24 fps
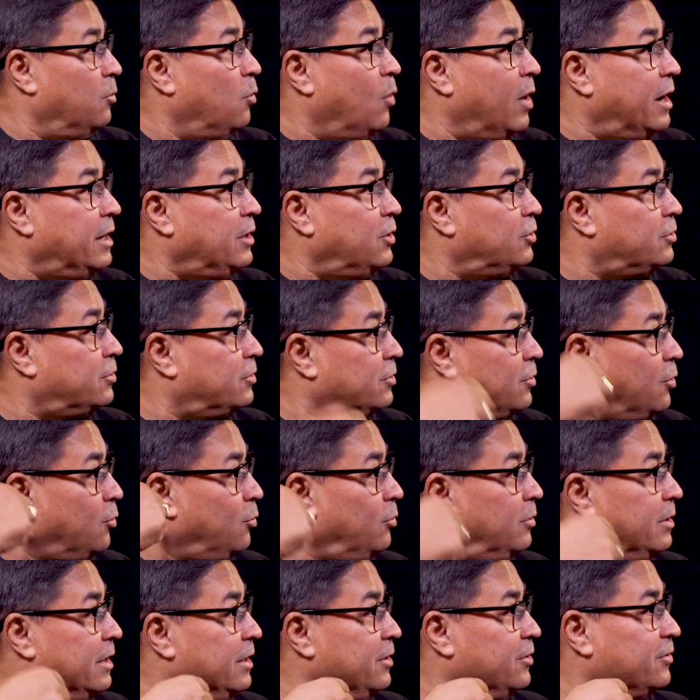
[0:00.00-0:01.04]
why not
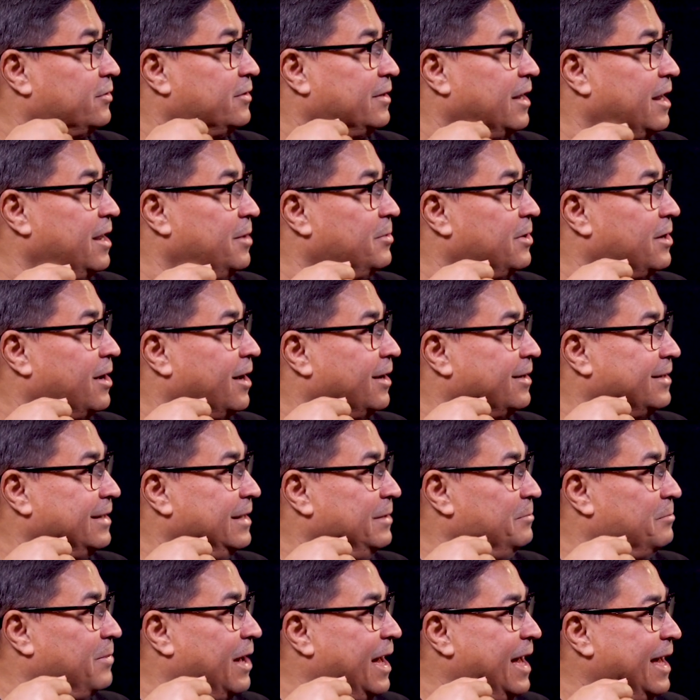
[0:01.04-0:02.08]
holding your Stella
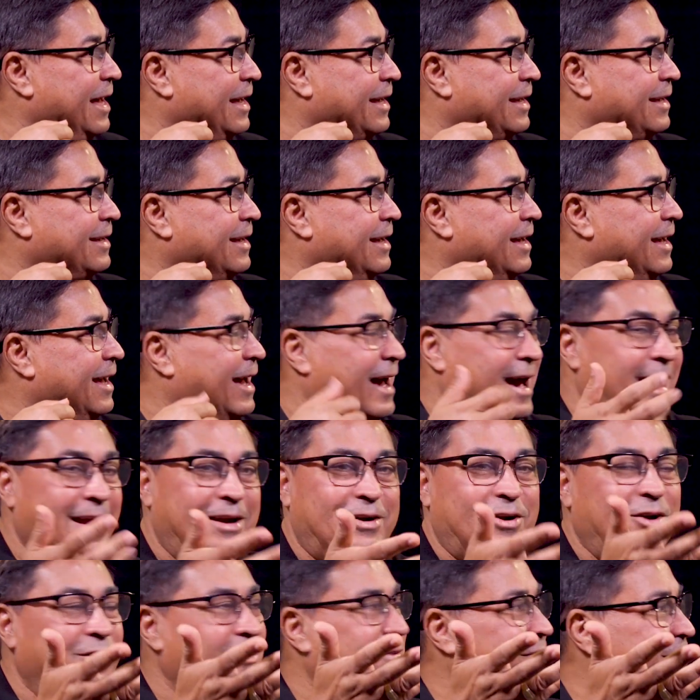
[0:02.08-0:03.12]
McCartney bag
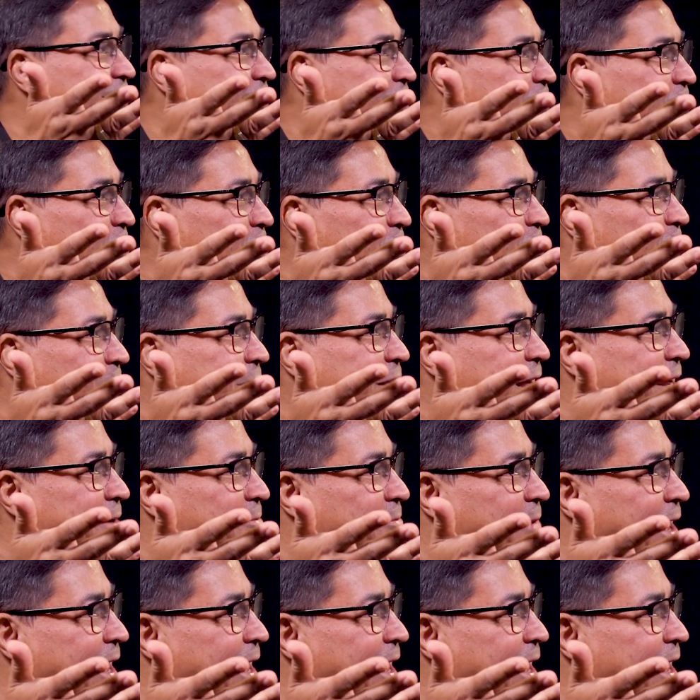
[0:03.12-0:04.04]
and crossing the road with that